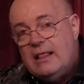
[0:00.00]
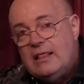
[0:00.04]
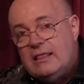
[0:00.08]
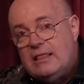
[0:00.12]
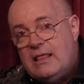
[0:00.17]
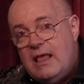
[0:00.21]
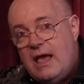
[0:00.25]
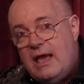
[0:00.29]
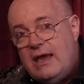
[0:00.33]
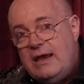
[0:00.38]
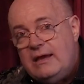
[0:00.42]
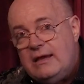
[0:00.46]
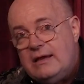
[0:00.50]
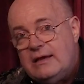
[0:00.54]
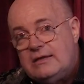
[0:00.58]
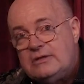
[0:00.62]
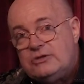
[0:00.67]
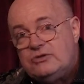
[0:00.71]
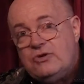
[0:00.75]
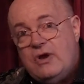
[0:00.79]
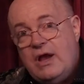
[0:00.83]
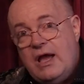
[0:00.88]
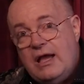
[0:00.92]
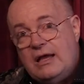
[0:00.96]
like
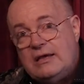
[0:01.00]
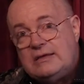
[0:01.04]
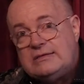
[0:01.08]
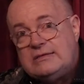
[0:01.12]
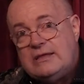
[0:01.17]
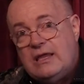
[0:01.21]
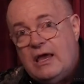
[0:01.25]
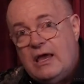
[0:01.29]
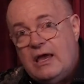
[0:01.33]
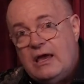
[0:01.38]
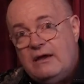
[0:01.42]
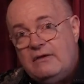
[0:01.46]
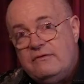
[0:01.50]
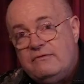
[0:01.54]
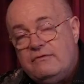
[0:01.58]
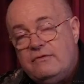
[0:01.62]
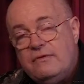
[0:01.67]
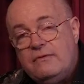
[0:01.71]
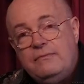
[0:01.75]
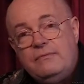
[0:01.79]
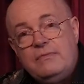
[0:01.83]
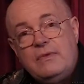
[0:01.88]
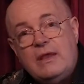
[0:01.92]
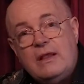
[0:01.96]
attracts
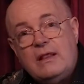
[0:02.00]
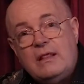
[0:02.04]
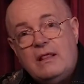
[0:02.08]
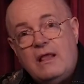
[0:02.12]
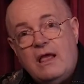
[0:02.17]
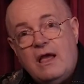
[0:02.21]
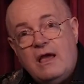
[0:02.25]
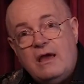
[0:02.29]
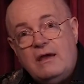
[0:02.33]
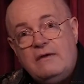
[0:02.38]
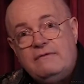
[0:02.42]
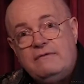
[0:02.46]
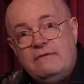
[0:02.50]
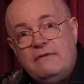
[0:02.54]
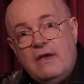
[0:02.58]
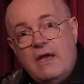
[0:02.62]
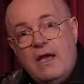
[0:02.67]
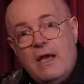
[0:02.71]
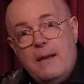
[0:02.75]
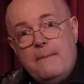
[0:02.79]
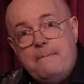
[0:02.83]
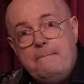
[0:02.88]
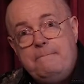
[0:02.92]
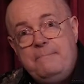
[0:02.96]
life, life
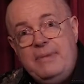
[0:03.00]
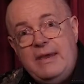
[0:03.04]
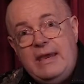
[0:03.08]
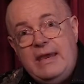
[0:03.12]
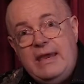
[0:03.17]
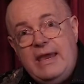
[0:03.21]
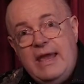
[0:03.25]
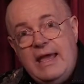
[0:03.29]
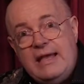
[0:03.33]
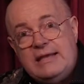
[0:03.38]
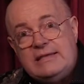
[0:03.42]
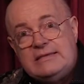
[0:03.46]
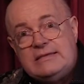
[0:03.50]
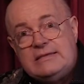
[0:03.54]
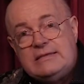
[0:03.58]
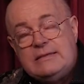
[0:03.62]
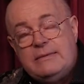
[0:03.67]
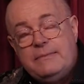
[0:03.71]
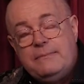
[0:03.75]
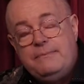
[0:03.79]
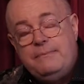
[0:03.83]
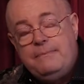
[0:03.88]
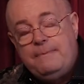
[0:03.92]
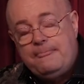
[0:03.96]
begets.